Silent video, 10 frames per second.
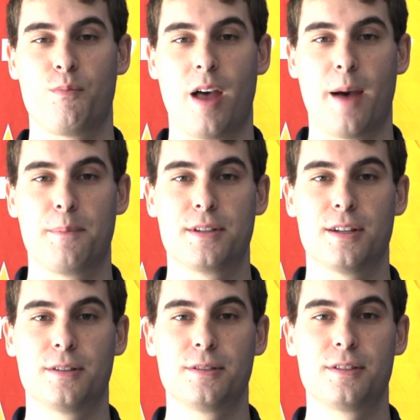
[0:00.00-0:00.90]

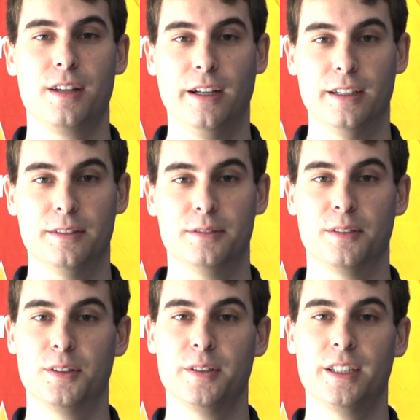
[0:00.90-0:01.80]
episodes of
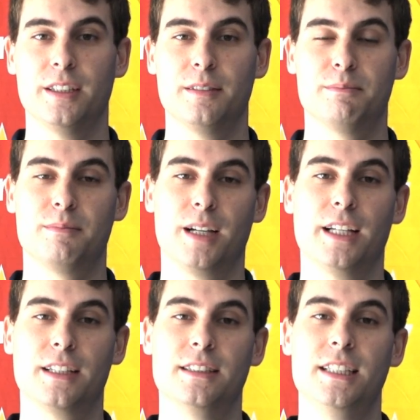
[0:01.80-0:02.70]
reviewing my
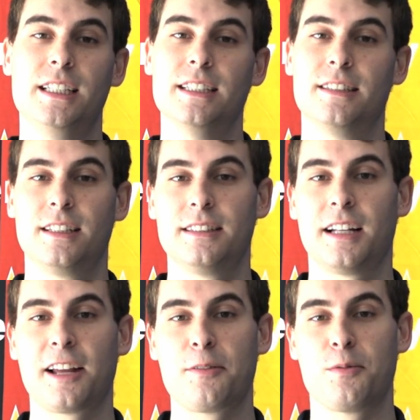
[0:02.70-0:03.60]
Contiki cities
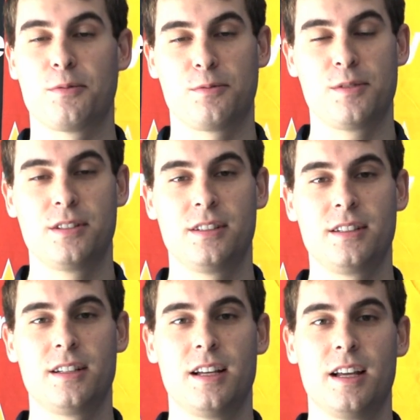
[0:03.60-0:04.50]
that I was
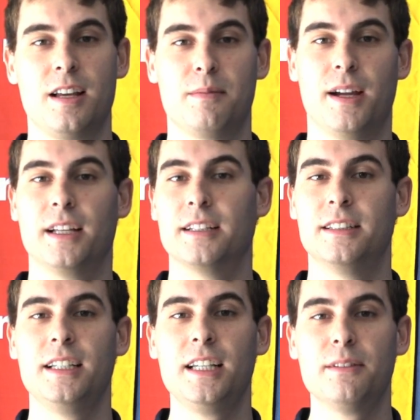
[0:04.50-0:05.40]
in, my
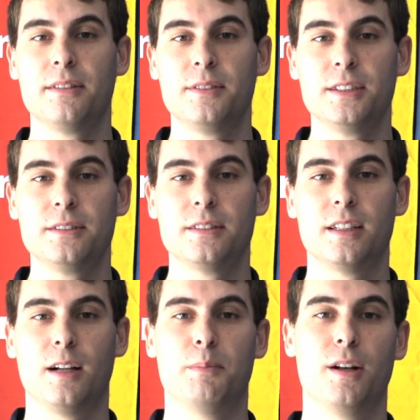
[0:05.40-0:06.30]
Contiki review.
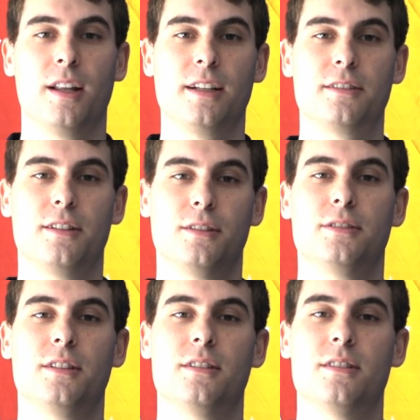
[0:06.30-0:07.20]
I'll put links to those
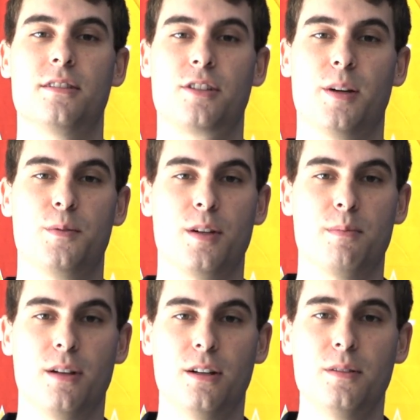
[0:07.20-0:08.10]
in the description
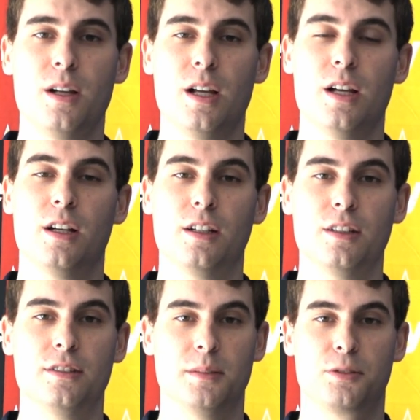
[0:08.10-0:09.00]
below.
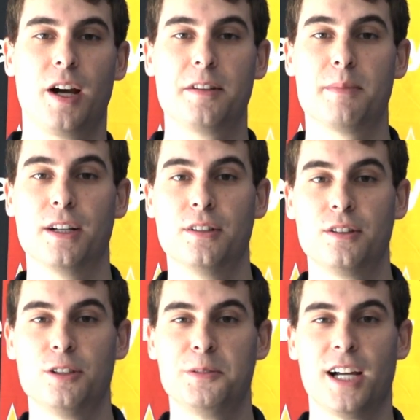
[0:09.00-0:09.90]
Subscribe to my
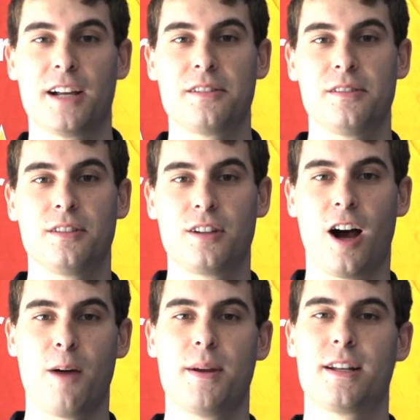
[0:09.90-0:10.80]
YouTube channel,
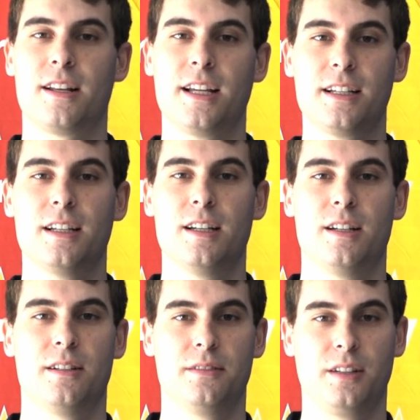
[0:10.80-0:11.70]
comment, like,
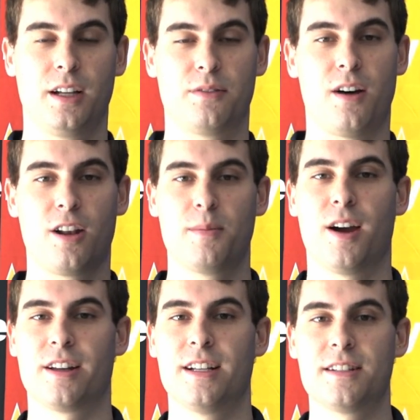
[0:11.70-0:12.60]
follow me
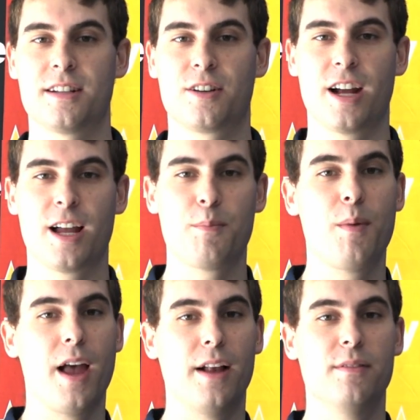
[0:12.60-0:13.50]
on Instagram
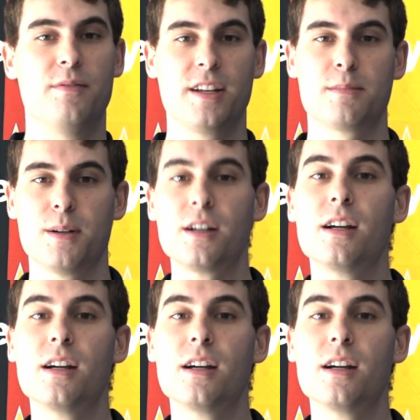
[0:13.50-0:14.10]
and Facebook,